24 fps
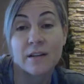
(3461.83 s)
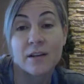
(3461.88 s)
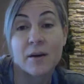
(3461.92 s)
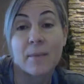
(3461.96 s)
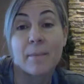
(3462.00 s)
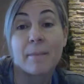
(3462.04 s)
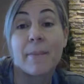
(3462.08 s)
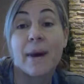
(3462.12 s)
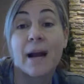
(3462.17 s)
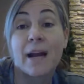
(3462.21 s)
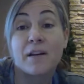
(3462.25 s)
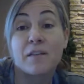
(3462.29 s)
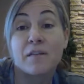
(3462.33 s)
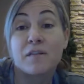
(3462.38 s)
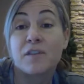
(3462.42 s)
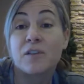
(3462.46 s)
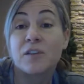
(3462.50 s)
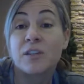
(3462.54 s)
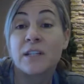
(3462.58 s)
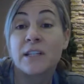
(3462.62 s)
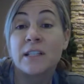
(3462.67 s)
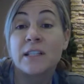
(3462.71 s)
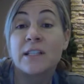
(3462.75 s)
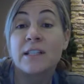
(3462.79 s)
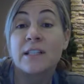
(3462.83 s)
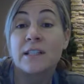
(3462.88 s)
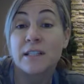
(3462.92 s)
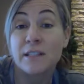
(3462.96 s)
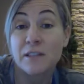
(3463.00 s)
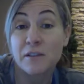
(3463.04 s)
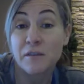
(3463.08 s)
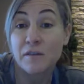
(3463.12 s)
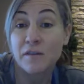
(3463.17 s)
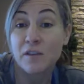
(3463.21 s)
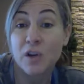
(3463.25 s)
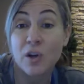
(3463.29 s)
Mindfulness, this
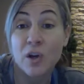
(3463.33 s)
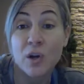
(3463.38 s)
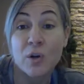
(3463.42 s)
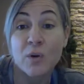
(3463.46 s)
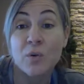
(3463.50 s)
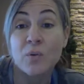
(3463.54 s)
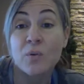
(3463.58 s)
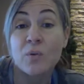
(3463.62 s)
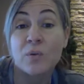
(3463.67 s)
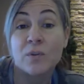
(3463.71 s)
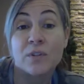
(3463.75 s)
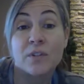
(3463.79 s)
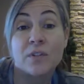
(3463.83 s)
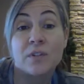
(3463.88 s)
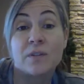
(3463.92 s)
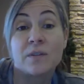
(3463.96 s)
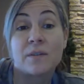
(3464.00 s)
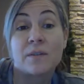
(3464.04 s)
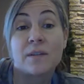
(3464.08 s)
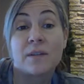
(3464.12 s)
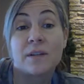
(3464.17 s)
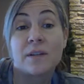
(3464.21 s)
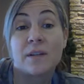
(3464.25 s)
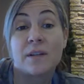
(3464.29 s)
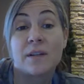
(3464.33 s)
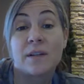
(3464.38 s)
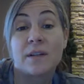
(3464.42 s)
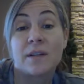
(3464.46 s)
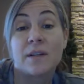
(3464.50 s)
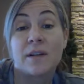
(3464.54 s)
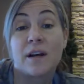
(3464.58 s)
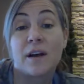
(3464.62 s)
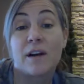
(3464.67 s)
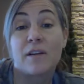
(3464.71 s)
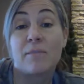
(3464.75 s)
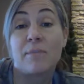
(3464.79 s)
flow
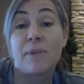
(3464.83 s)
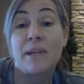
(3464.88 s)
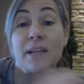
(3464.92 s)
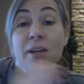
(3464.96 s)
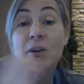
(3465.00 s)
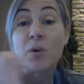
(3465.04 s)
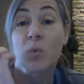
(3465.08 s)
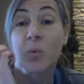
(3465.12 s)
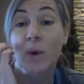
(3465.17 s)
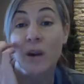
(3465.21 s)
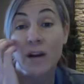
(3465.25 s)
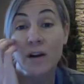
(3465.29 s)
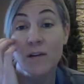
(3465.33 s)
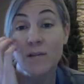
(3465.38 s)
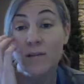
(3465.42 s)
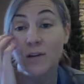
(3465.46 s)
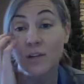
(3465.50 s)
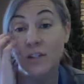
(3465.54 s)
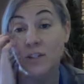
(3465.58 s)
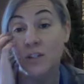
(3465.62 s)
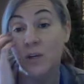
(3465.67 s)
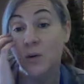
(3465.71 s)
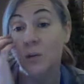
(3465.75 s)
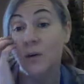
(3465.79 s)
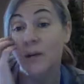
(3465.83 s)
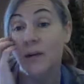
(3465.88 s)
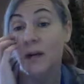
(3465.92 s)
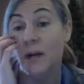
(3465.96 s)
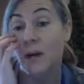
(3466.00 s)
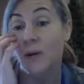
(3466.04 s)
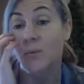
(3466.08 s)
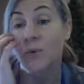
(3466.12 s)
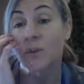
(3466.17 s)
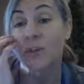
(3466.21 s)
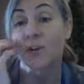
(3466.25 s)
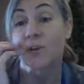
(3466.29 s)
of being aware of what's going on
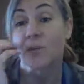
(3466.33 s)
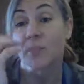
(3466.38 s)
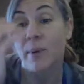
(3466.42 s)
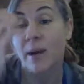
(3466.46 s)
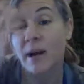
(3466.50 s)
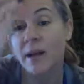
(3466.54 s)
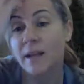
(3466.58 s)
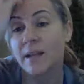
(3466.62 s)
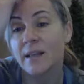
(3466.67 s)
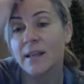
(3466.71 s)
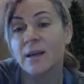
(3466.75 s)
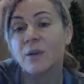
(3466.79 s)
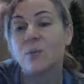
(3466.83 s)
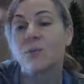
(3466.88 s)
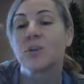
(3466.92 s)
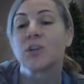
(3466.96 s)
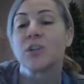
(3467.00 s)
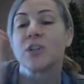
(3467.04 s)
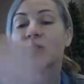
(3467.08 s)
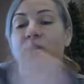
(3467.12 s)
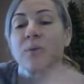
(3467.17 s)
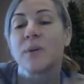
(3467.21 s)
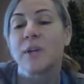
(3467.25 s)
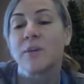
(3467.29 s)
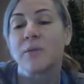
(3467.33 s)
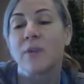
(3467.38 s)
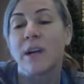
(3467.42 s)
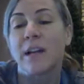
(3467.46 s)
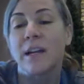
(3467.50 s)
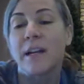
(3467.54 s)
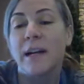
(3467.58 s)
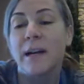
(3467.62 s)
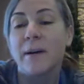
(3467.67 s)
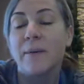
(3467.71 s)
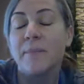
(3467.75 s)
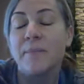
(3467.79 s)
with your body that we're doing right
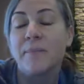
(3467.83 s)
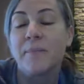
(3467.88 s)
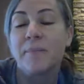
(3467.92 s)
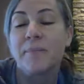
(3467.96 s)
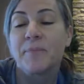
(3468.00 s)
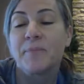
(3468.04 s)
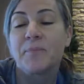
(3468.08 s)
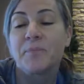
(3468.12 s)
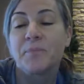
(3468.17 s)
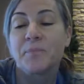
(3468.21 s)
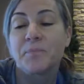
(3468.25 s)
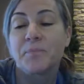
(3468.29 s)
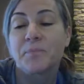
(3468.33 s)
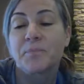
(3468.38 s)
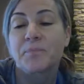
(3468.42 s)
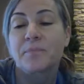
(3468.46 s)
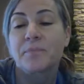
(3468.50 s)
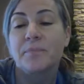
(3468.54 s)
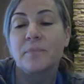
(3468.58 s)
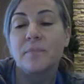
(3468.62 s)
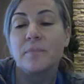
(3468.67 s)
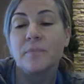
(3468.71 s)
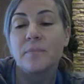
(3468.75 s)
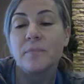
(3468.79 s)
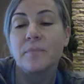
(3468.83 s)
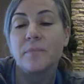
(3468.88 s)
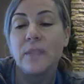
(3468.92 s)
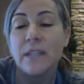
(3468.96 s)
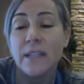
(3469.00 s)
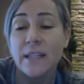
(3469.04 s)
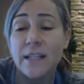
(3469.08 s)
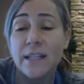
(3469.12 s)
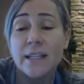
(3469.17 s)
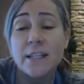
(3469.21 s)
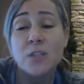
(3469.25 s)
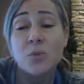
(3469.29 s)
now,
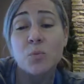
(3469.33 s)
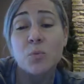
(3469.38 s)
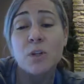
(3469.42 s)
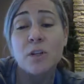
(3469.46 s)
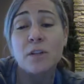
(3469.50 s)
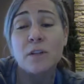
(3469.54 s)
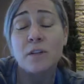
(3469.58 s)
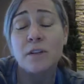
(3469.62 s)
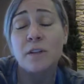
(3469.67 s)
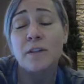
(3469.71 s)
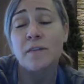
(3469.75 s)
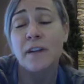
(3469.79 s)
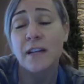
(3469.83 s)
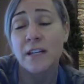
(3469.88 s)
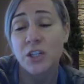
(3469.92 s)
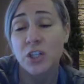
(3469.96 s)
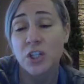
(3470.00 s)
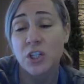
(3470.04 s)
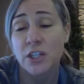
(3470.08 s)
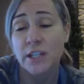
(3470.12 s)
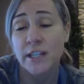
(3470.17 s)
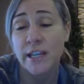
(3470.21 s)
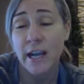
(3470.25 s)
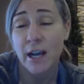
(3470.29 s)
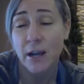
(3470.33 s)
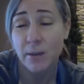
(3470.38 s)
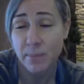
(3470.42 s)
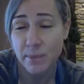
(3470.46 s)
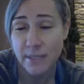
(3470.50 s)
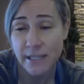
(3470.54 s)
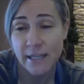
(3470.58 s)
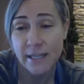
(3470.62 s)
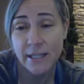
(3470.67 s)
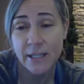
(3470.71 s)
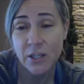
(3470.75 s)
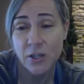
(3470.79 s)
is what will eventually help
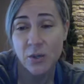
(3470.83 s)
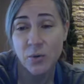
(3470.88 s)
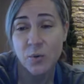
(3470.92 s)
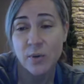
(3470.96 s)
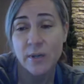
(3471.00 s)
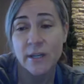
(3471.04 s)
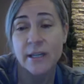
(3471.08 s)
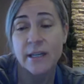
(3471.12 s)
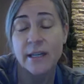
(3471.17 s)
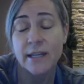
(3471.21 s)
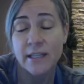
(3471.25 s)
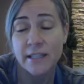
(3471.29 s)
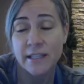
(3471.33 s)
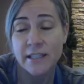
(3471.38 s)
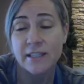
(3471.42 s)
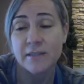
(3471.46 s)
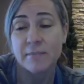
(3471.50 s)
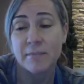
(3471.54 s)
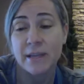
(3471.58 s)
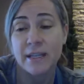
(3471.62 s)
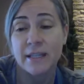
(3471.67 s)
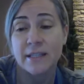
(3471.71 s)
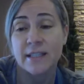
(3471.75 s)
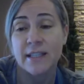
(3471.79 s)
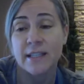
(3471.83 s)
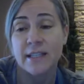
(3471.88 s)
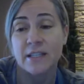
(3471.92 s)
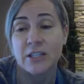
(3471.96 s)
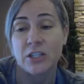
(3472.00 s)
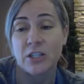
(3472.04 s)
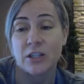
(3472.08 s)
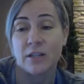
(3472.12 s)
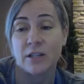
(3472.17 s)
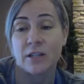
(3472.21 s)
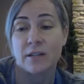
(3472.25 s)
take you into meditation.